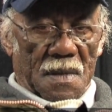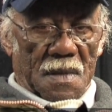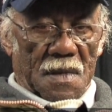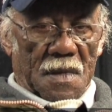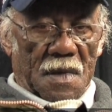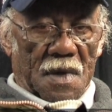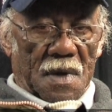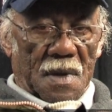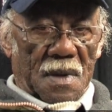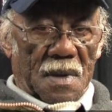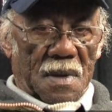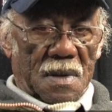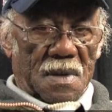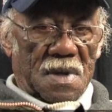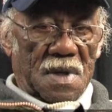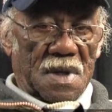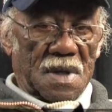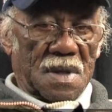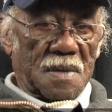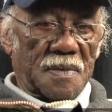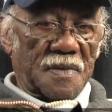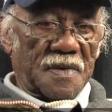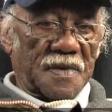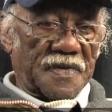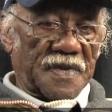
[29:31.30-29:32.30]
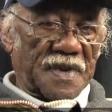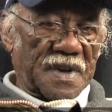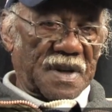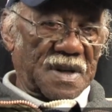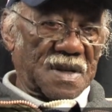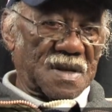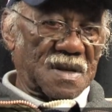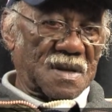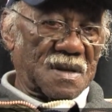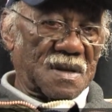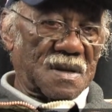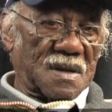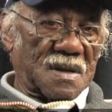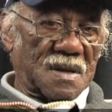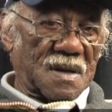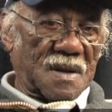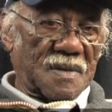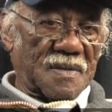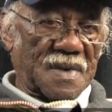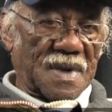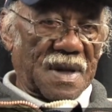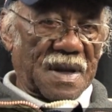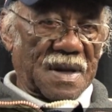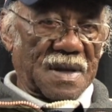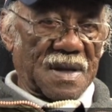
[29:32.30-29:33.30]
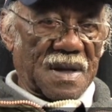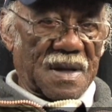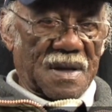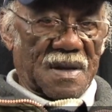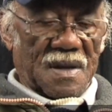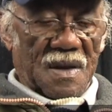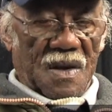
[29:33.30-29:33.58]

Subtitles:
the teaching profession and stuff like that,